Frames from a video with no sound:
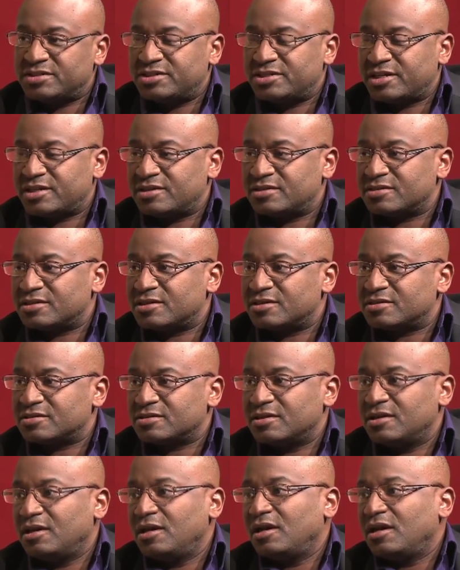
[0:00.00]
in Genesis.
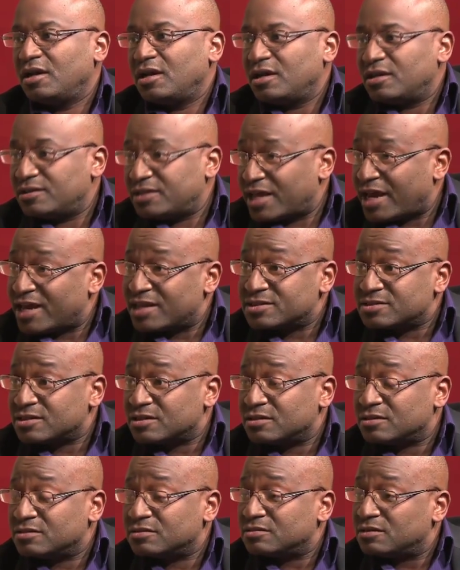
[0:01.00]

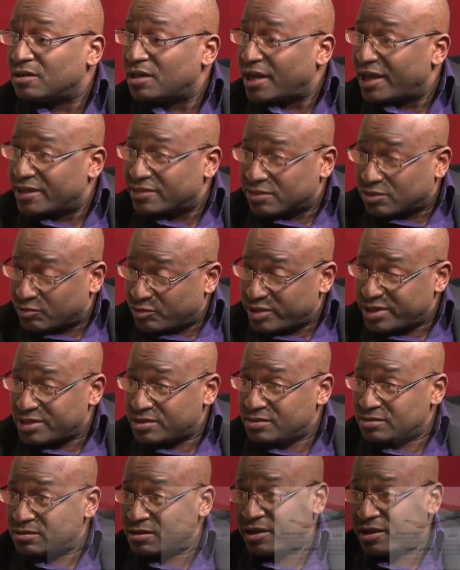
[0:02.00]
NASA had 3